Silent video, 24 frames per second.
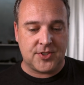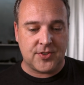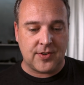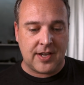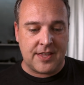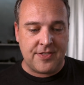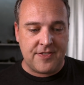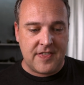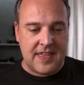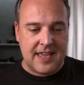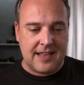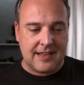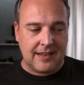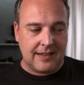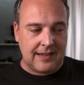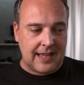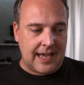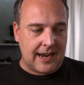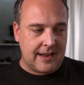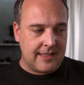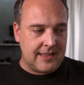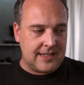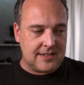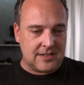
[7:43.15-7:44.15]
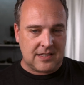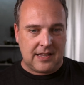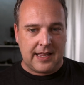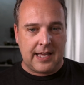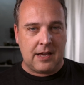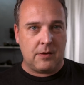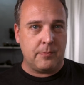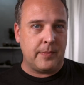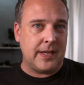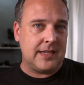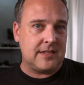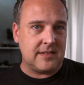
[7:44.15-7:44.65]
So I think a lot of these
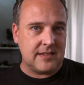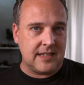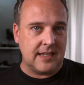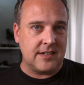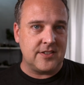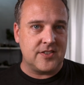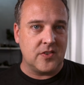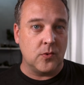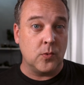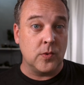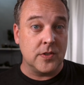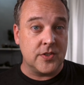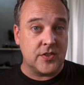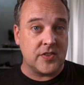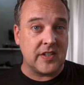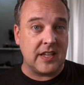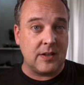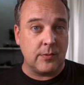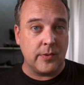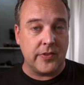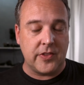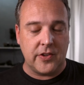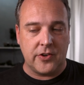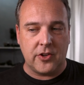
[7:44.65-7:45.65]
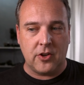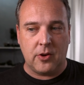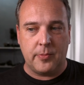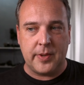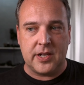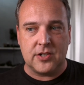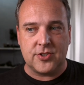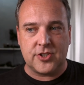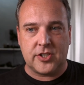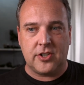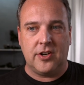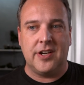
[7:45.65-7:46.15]
cloud based things that we're seeing with
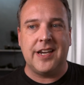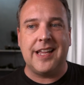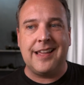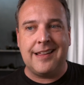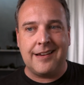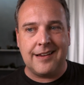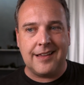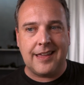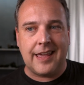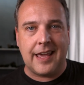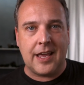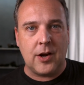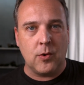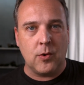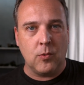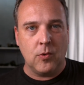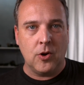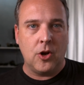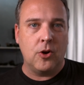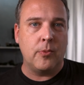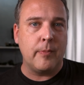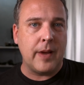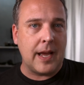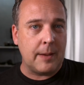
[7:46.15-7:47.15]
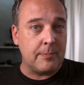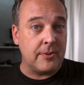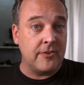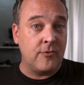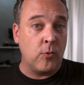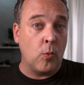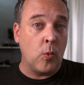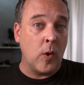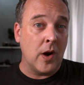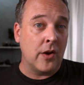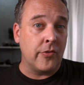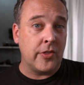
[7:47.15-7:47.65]
Adobe are starting to indicate a roadmap
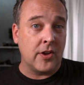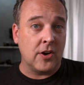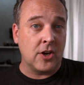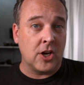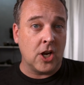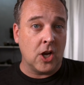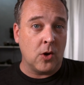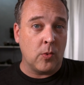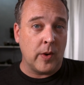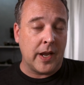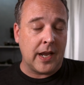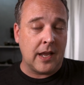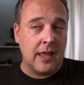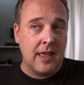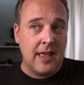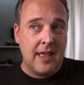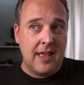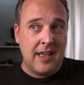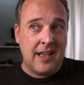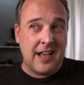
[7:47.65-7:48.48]
of where they're going.